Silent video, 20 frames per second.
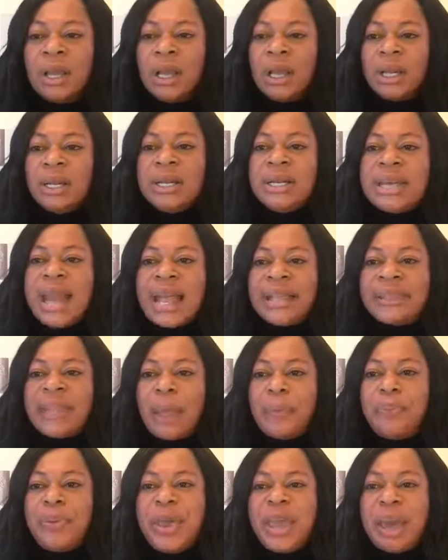Let
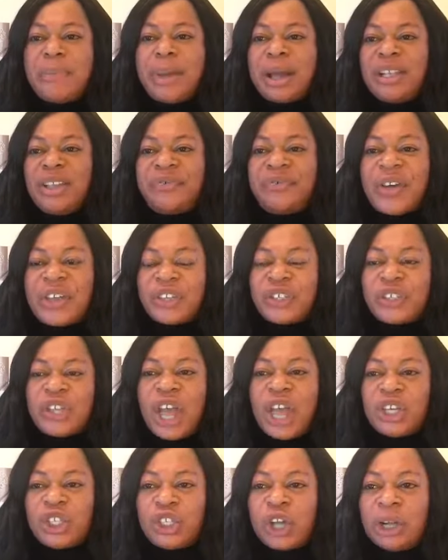there be a
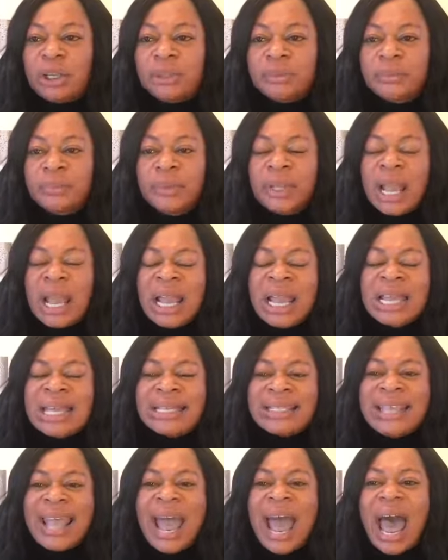manifestation.
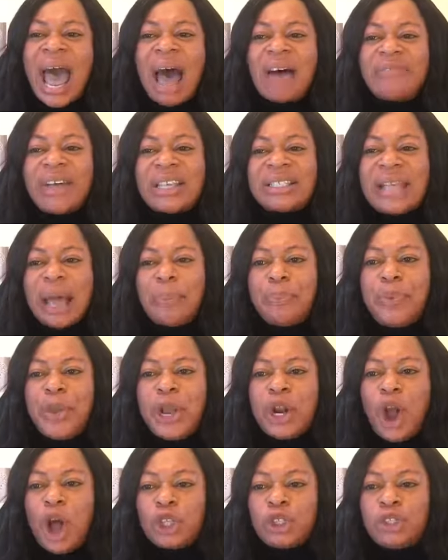The harvest that
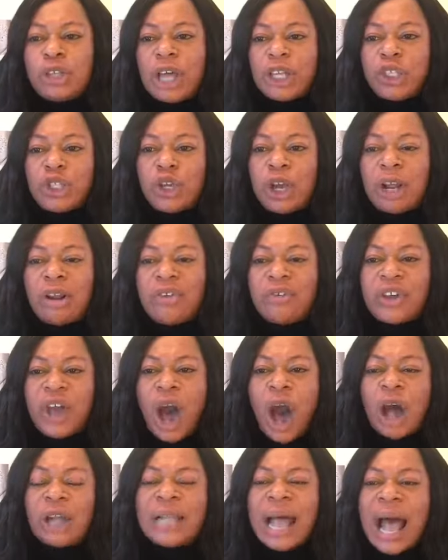belongs to the children of
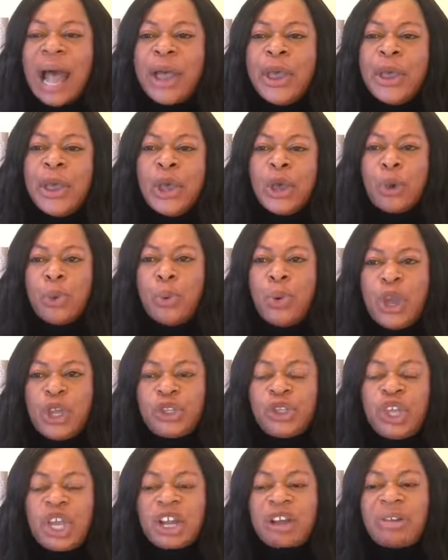God, we
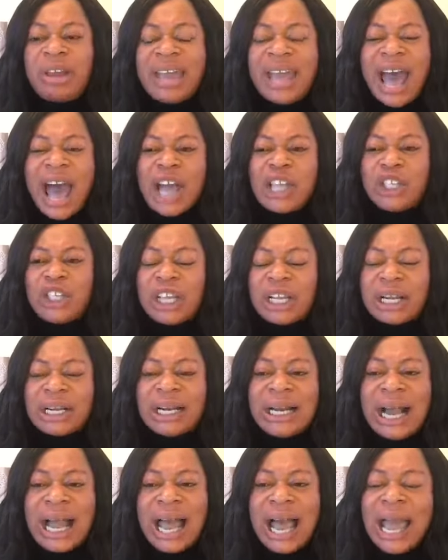decree and
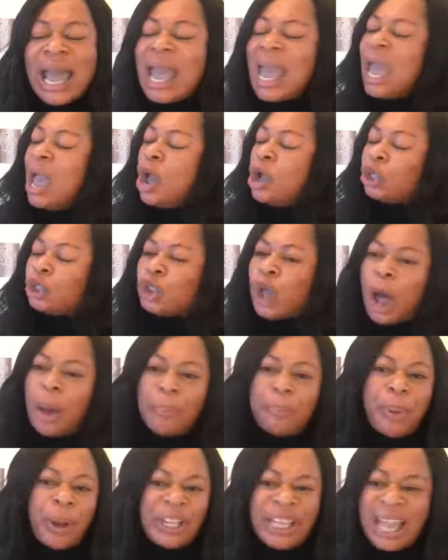declare.
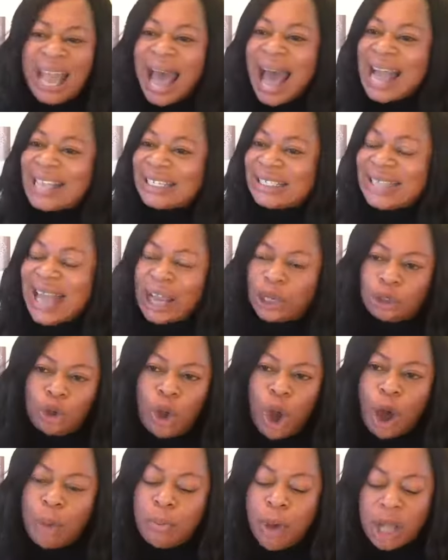Somebody hashtag
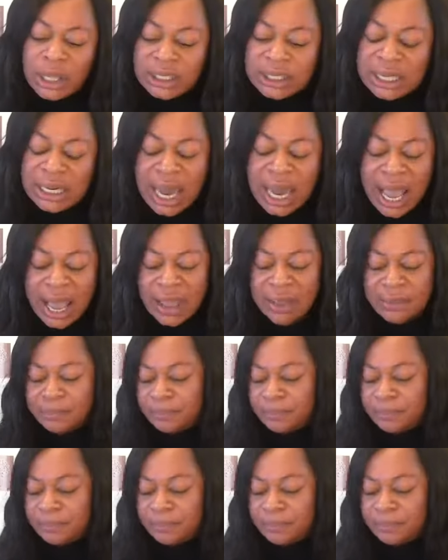no more delay.